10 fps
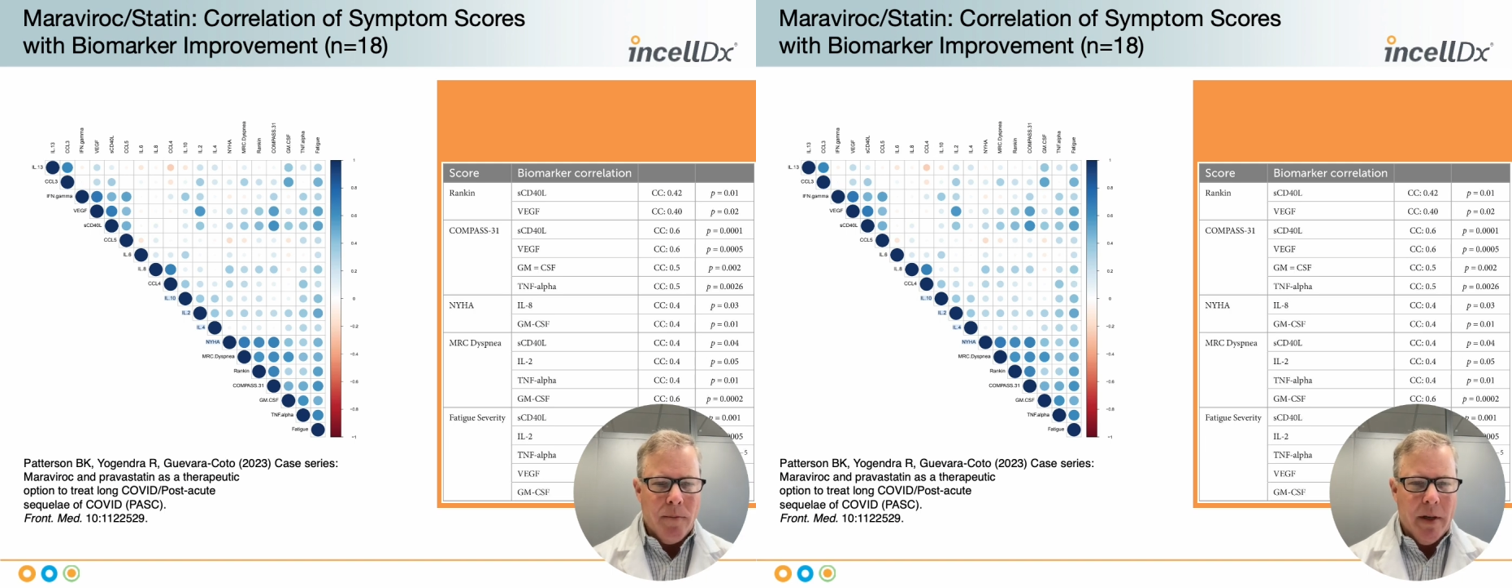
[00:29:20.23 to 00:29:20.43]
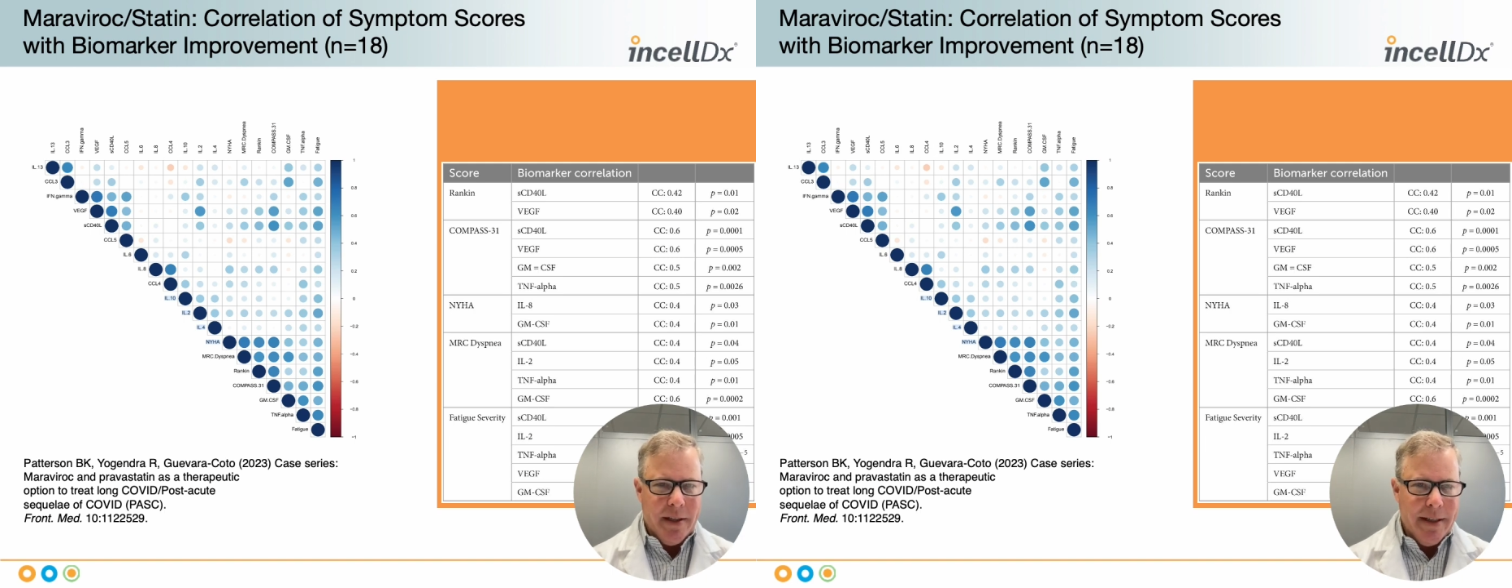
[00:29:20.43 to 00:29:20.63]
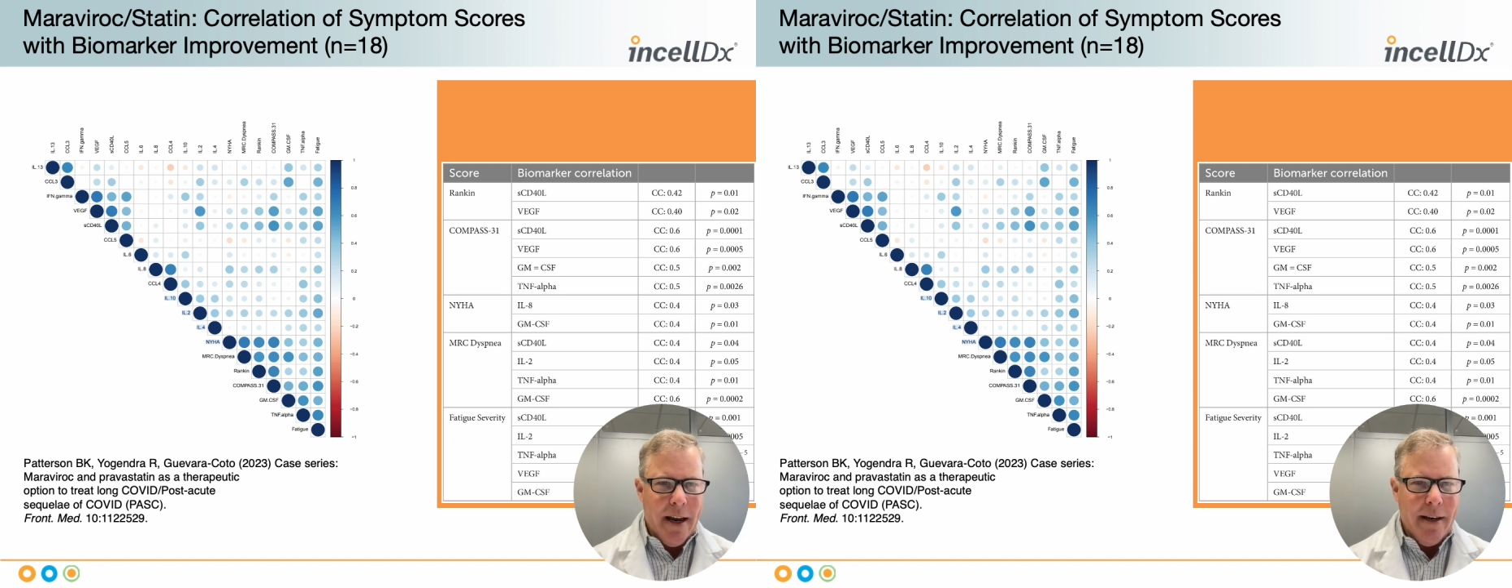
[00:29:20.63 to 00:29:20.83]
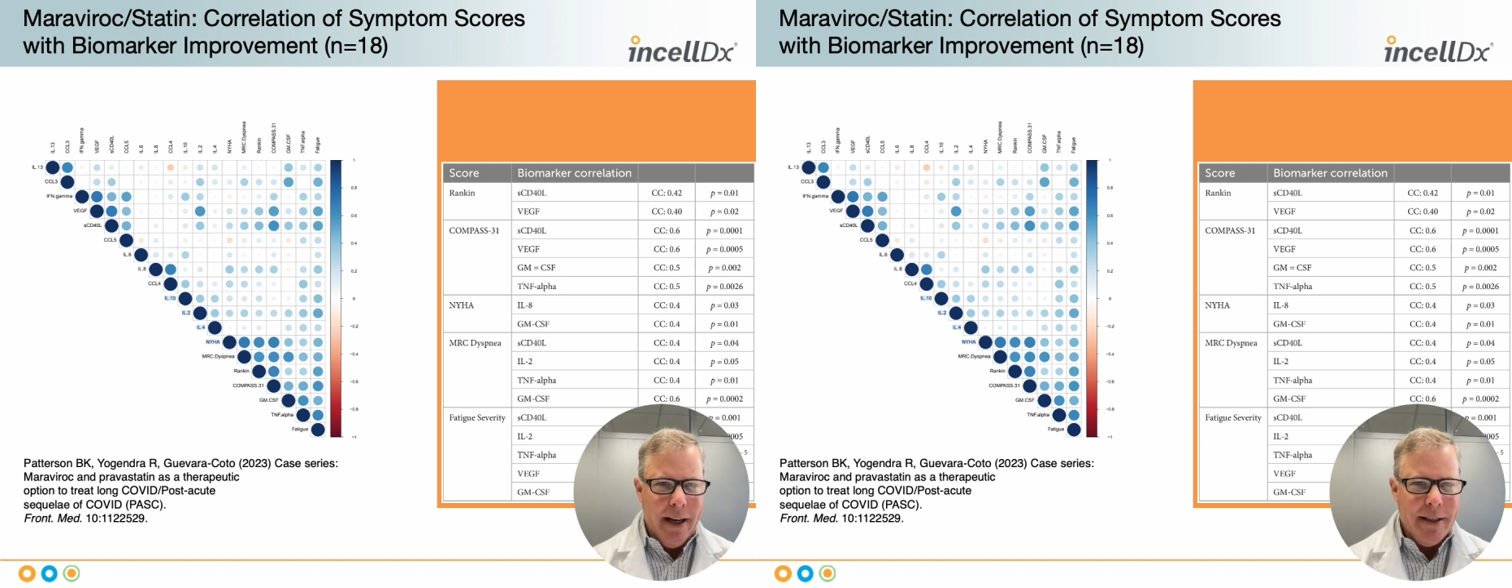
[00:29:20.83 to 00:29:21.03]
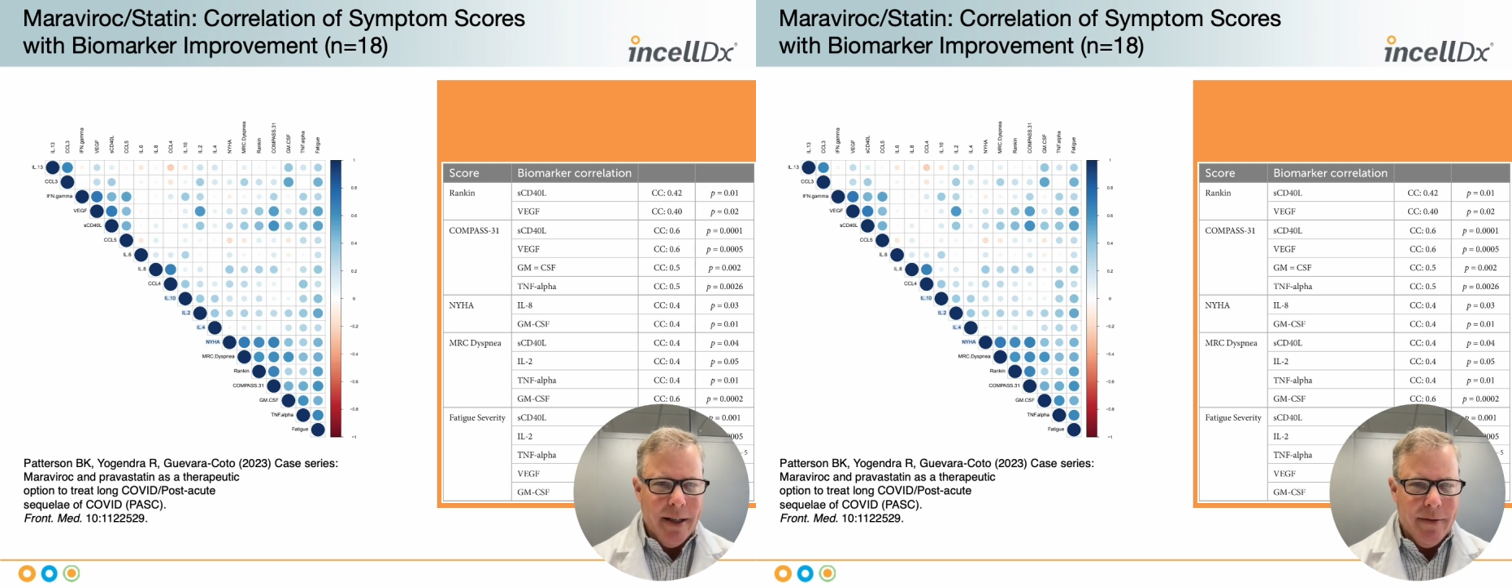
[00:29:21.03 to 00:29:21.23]
it's not an
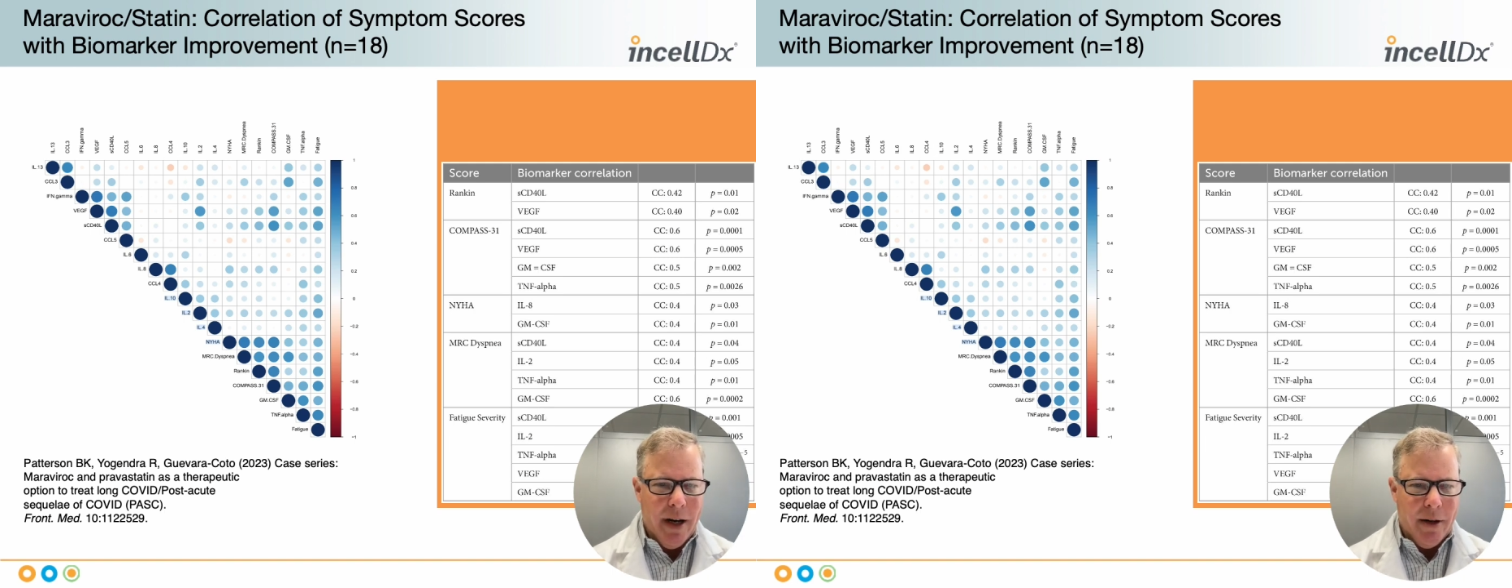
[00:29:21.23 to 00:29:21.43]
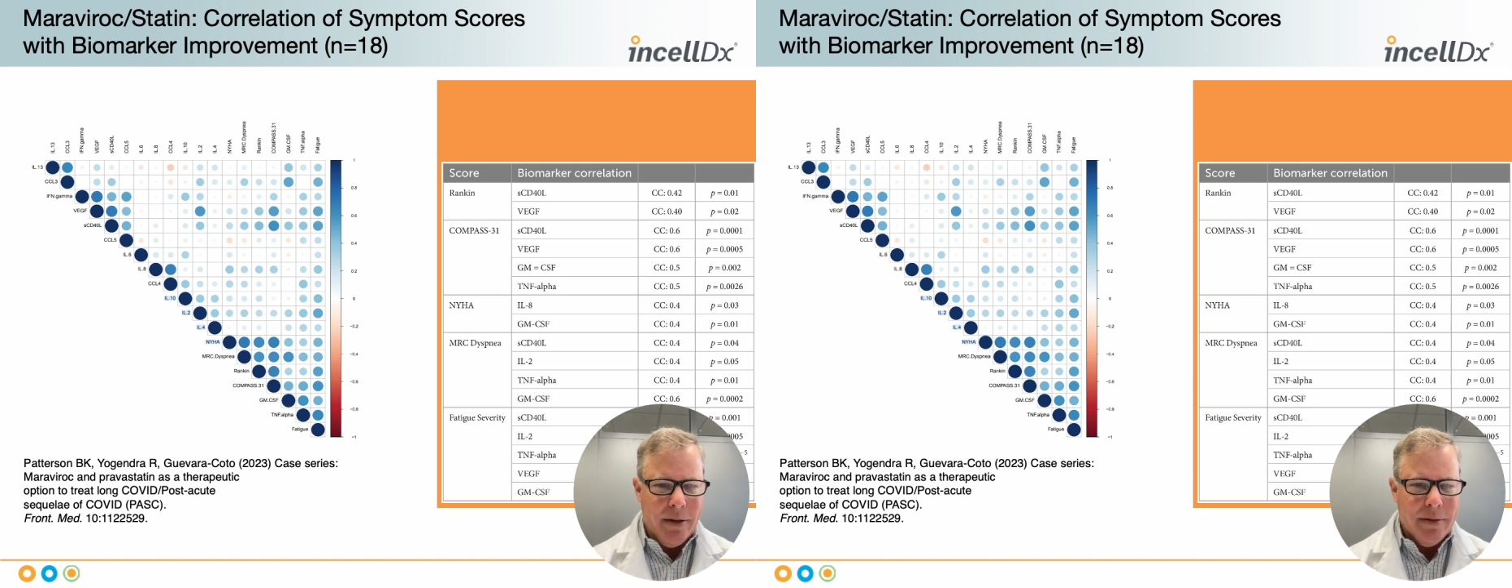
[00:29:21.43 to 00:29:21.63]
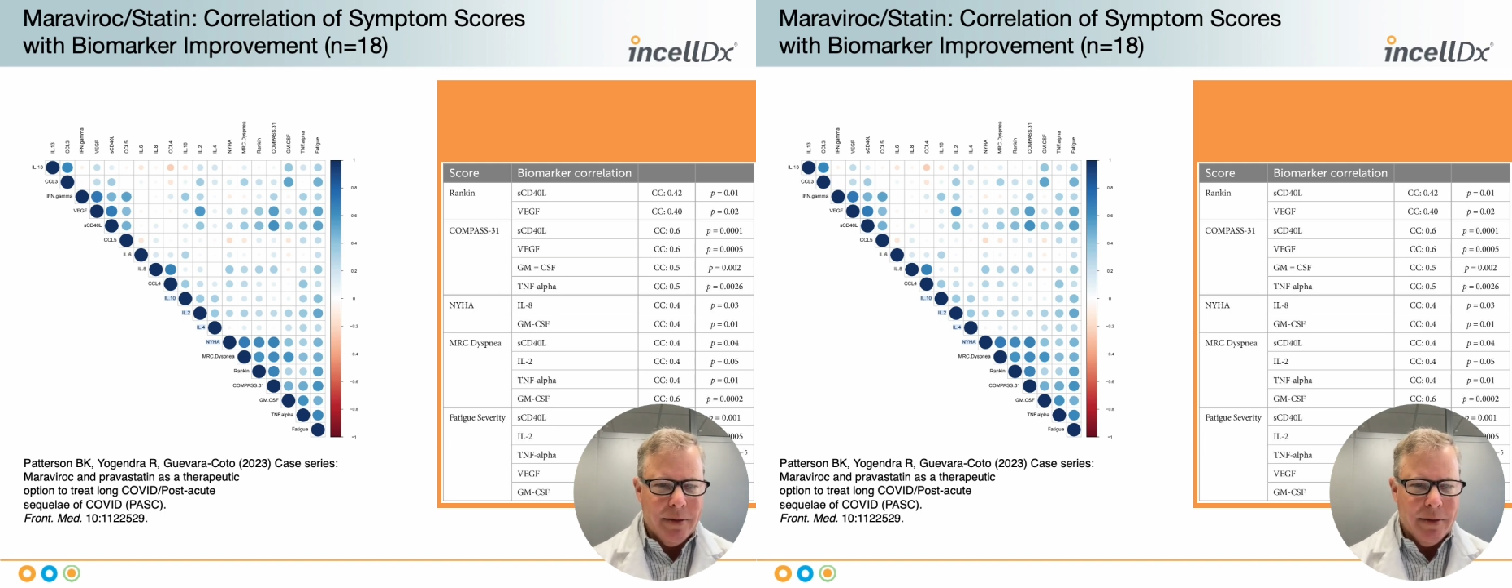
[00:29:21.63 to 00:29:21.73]
antiviral.